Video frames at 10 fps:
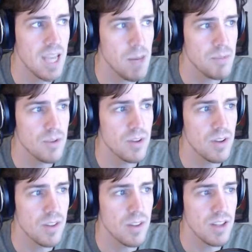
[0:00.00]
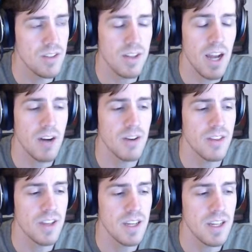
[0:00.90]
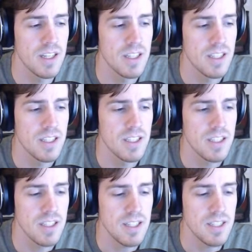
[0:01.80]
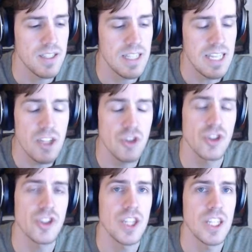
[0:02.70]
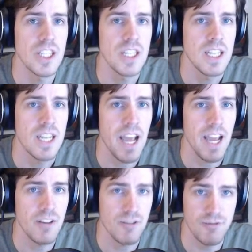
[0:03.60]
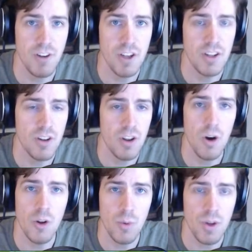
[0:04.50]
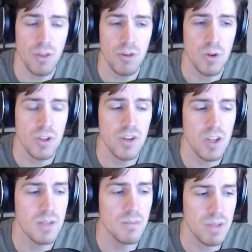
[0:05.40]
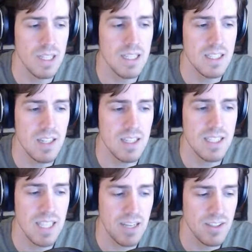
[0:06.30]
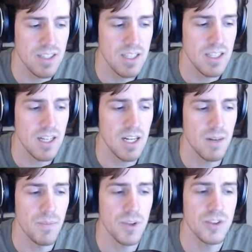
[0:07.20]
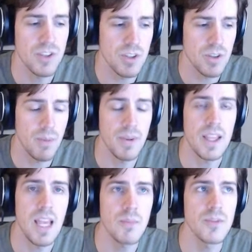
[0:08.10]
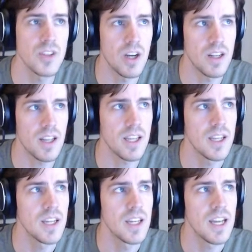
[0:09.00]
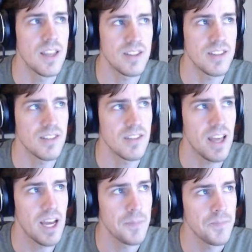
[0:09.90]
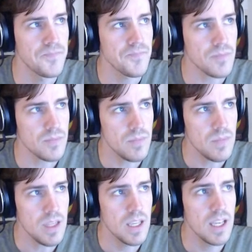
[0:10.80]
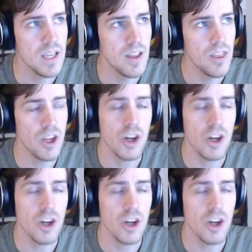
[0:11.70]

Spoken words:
kept the entire thing interesting and fun all the way through. It's not completely done yet. The game's done, like, in the sense that the